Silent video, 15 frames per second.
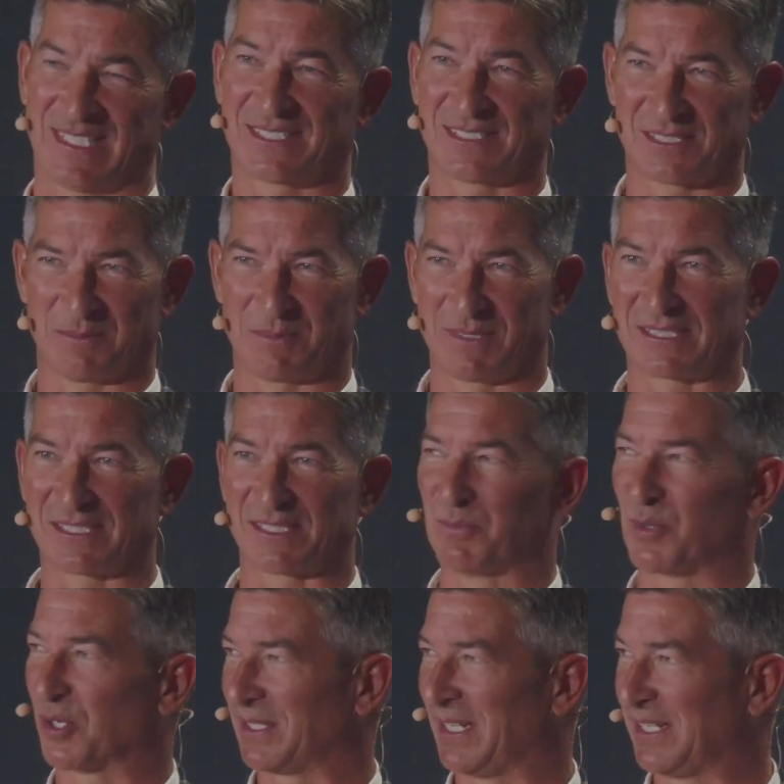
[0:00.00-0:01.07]
This
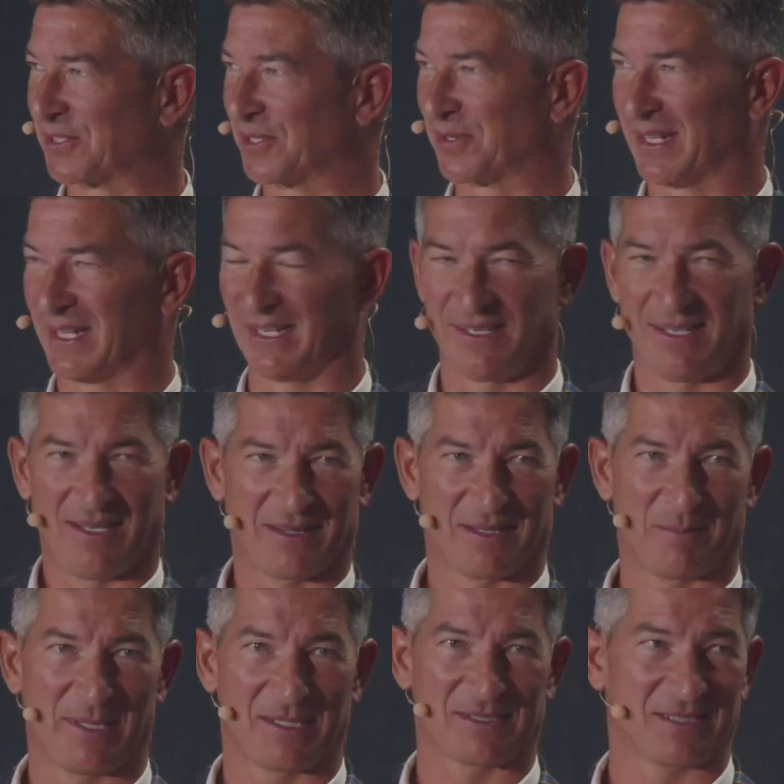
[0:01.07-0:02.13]
is more leisure than the